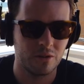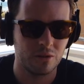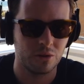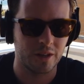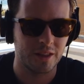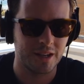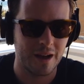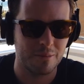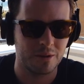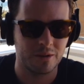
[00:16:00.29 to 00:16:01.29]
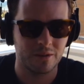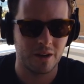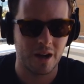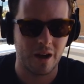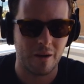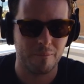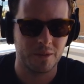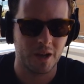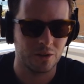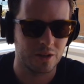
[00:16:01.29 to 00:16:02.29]
look at the app and um,
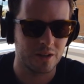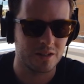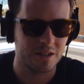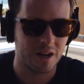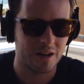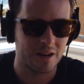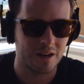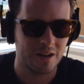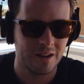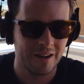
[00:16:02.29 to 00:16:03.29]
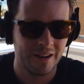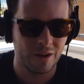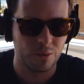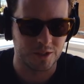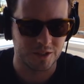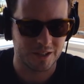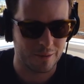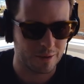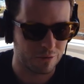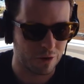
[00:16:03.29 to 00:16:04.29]
and look at the data, which is
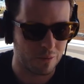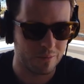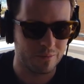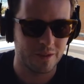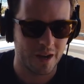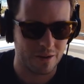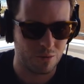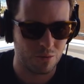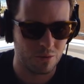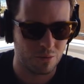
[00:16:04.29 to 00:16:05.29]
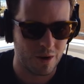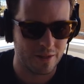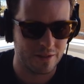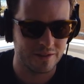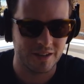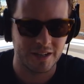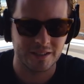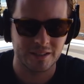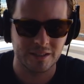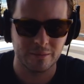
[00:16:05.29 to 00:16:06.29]
coming from that RATH Insight
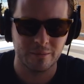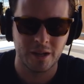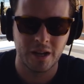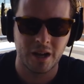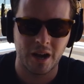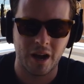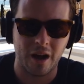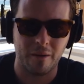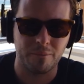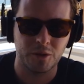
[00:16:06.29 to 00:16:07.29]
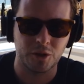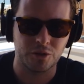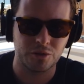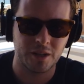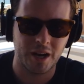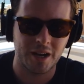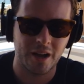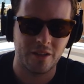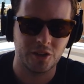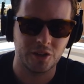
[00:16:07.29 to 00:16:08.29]
system. Um, you could do that,
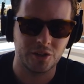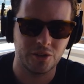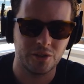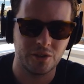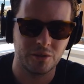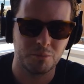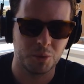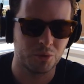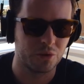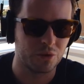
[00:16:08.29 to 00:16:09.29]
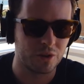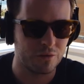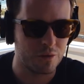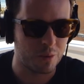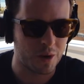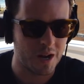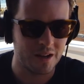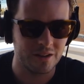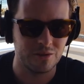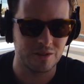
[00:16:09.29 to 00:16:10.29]
and then you could build the look of the
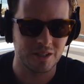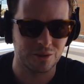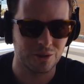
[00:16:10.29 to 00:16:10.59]
brand using